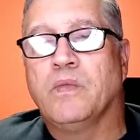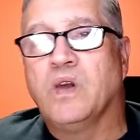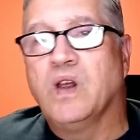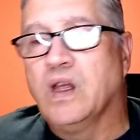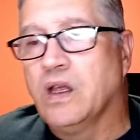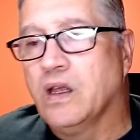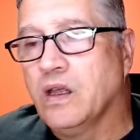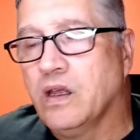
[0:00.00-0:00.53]

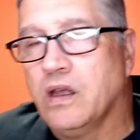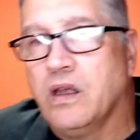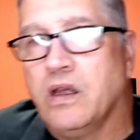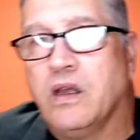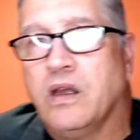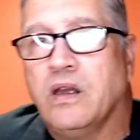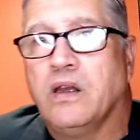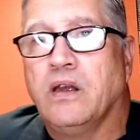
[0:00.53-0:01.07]

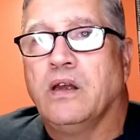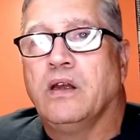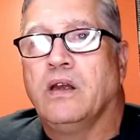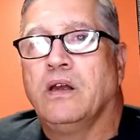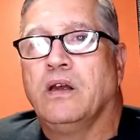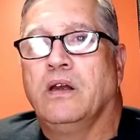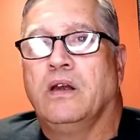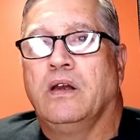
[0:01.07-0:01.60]

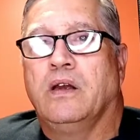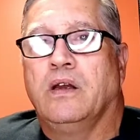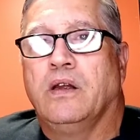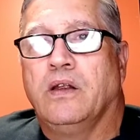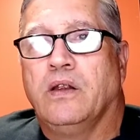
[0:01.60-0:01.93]
(silence)